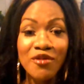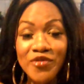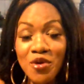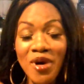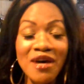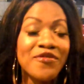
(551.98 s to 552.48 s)

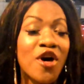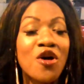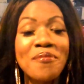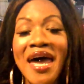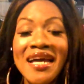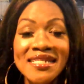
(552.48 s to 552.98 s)
From what,
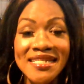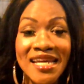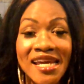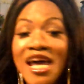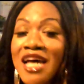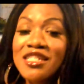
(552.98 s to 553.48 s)
Vogue
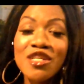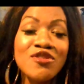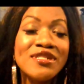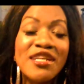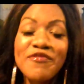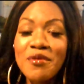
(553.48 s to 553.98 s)
magazine. So you
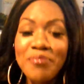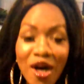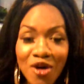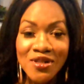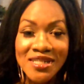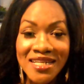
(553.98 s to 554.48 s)
different
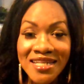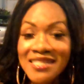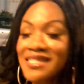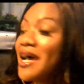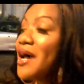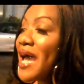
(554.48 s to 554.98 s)

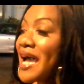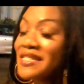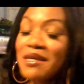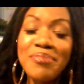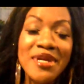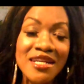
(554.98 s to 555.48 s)
poses at
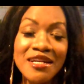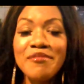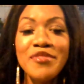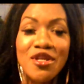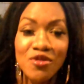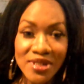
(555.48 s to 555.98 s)
the beat of
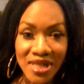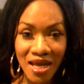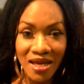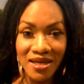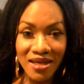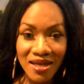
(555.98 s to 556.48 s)
the music.
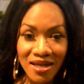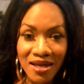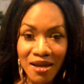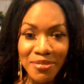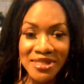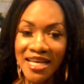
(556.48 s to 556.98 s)

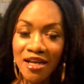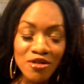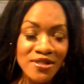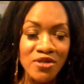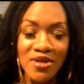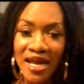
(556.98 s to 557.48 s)
But they
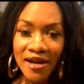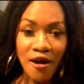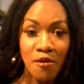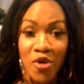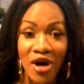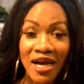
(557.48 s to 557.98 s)
don't do that
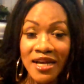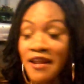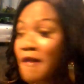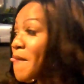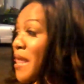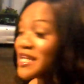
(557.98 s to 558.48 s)
no more, honey.
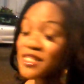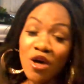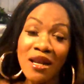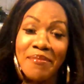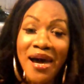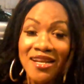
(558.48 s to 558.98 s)
It's
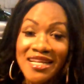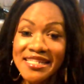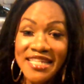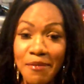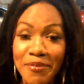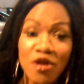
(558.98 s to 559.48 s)
all about a
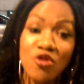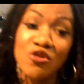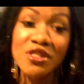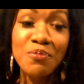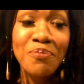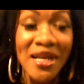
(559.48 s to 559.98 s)
dip and
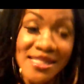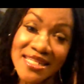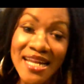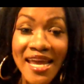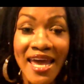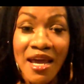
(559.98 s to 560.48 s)
who's
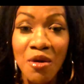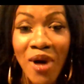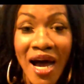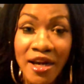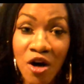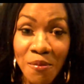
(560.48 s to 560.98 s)
busting their head
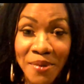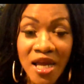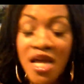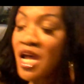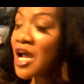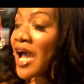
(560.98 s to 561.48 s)
wide open.
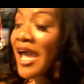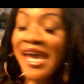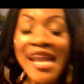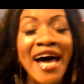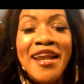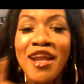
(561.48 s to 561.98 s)

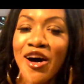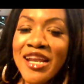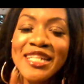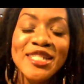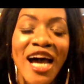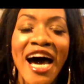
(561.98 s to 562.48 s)
And I know
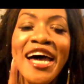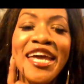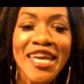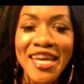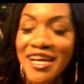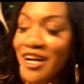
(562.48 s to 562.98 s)
that y'all
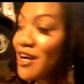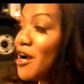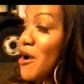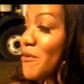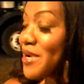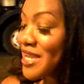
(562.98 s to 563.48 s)
hear
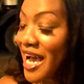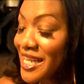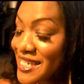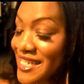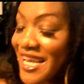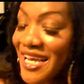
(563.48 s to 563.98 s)
when y'all
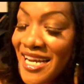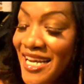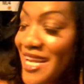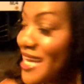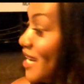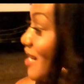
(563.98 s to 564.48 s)
standing
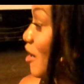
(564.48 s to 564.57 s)
there